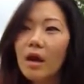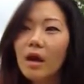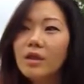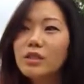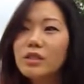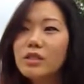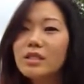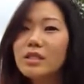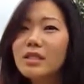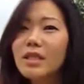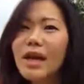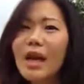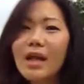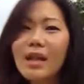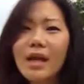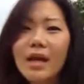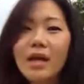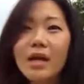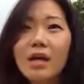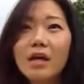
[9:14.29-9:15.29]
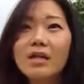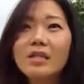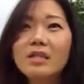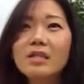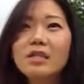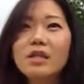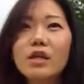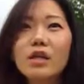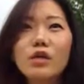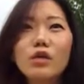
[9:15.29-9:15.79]
And just, yeah, like
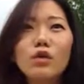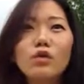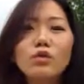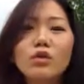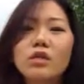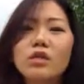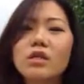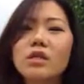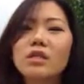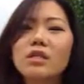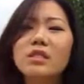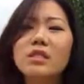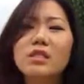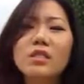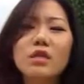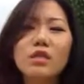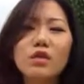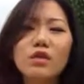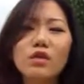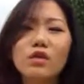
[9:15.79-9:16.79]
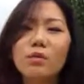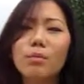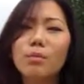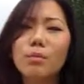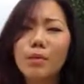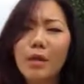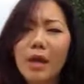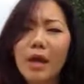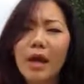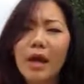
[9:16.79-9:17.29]
continue, just continue to
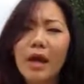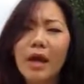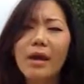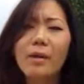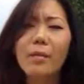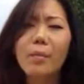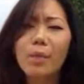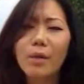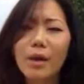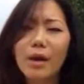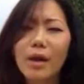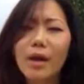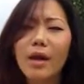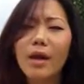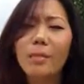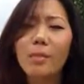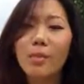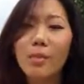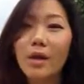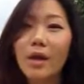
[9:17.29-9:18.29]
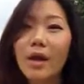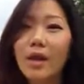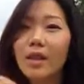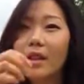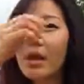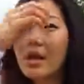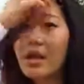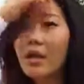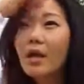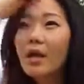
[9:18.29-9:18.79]
pray, pray,
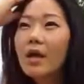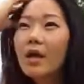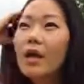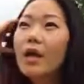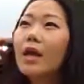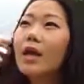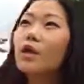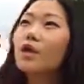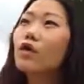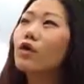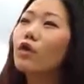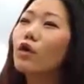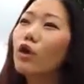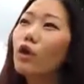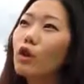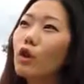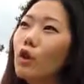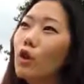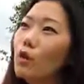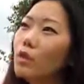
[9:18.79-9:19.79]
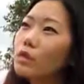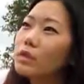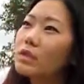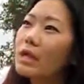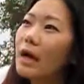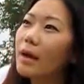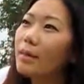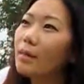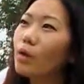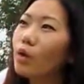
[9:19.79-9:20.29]
pray. Like in your alone
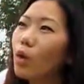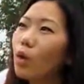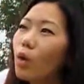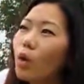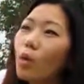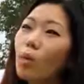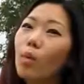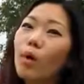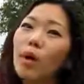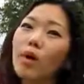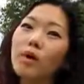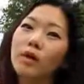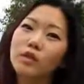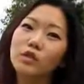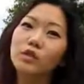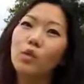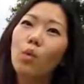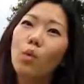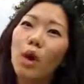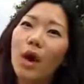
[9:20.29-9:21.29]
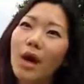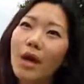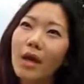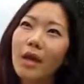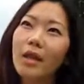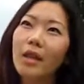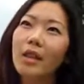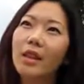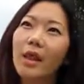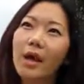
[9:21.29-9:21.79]
time, go where it's
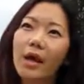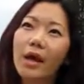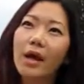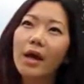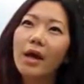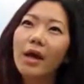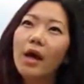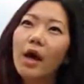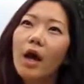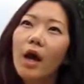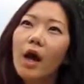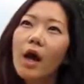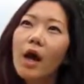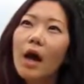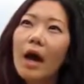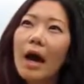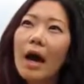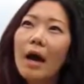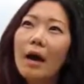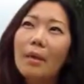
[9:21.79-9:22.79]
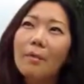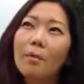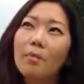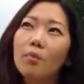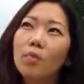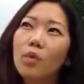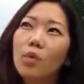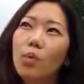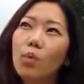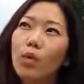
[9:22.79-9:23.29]
quiet, like um,
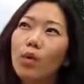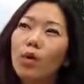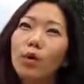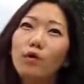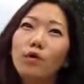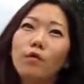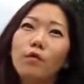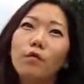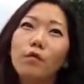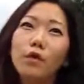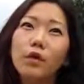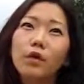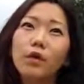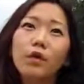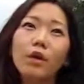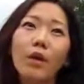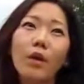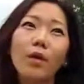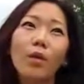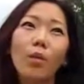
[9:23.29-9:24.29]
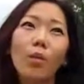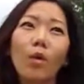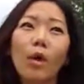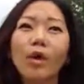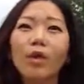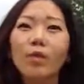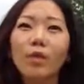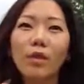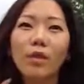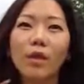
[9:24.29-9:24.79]
where you feel like
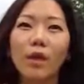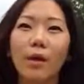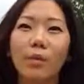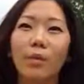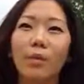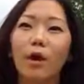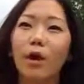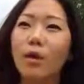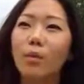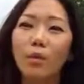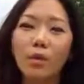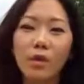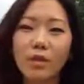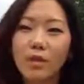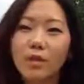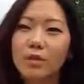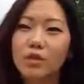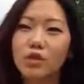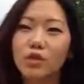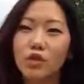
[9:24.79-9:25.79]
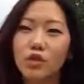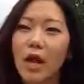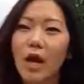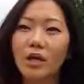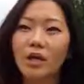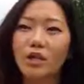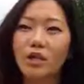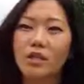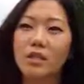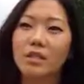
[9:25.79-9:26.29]
one with him, not with
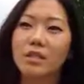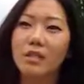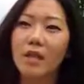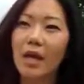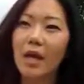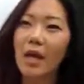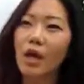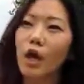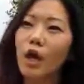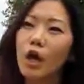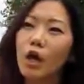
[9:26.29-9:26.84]
distractions like